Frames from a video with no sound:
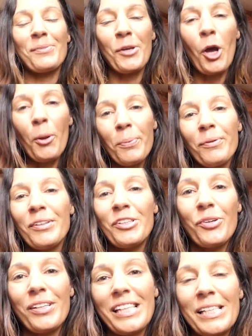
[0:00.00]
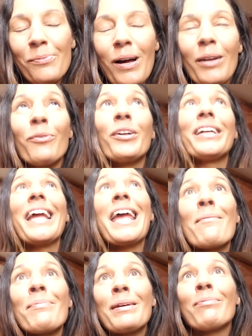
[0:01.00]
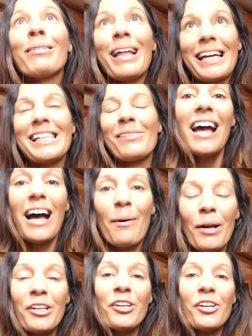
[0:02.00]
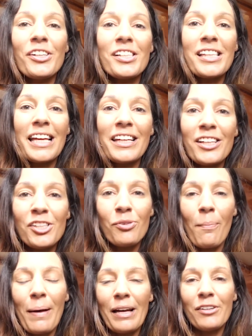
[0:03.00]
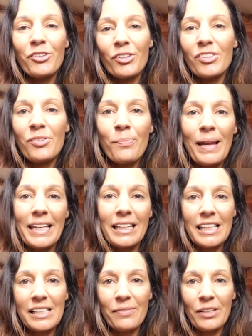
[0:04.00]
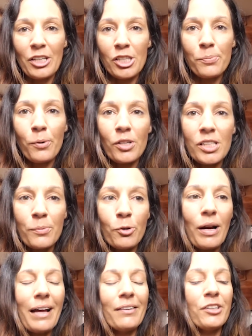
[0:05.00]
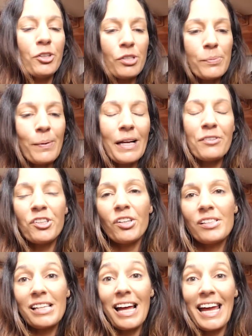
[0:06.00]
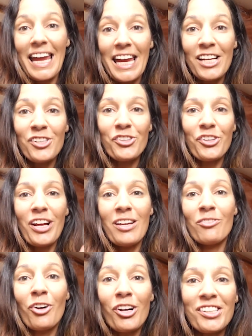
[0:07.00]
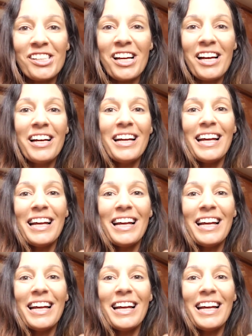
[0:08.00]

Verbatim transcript: We hope you enjoyed this one. What an epic place. Um, a huge thank you to our Patreons for making these videos possible. Our newest Patreons are Andrew and Roger.